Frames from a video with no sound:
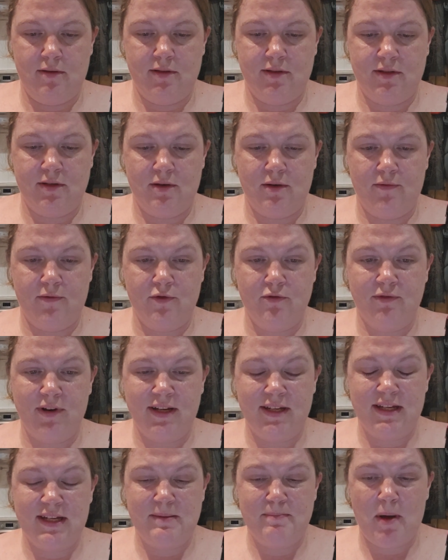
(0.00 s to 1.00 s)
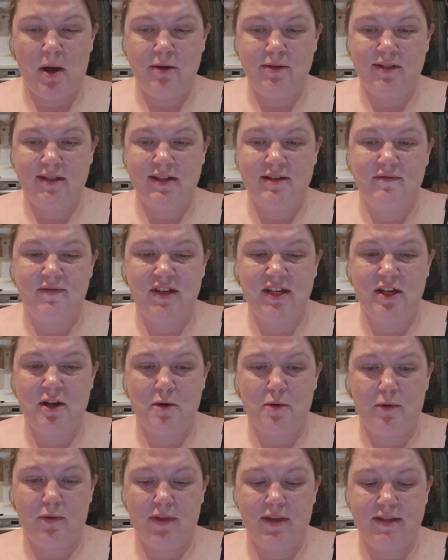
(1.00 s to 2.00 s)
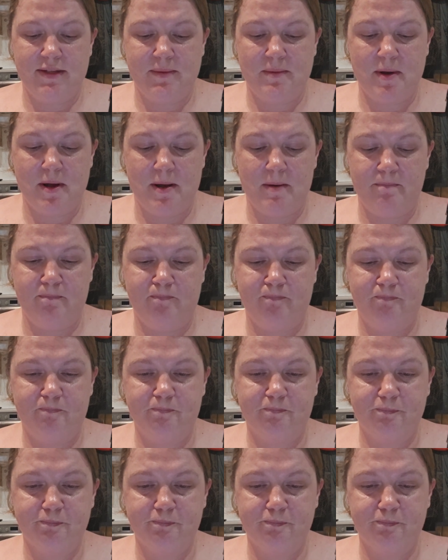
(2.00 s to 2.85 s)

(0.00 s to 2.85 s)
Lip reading: So I've already posted a video on this one.